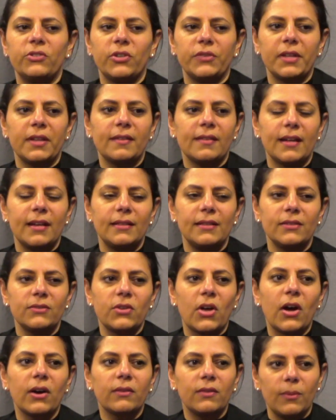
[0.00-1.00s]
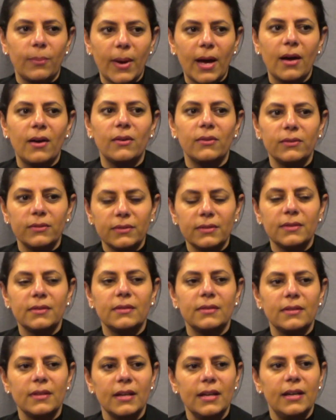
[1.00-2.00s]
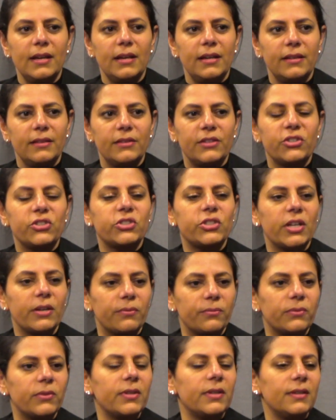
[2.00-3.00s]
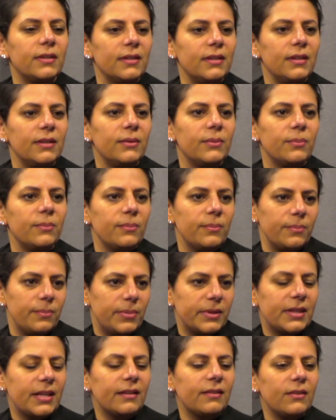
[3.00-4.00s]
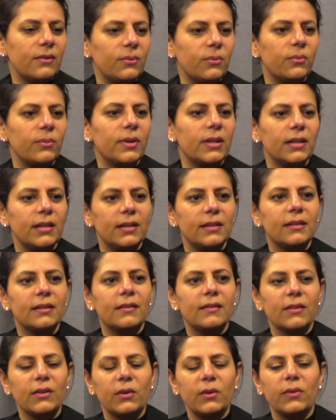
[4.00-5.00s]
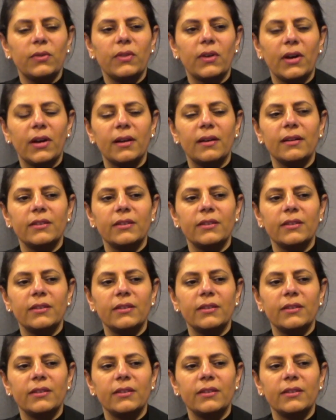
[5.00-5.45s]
on the site that talks about the shift. Mm-hmm. But that's a good thought.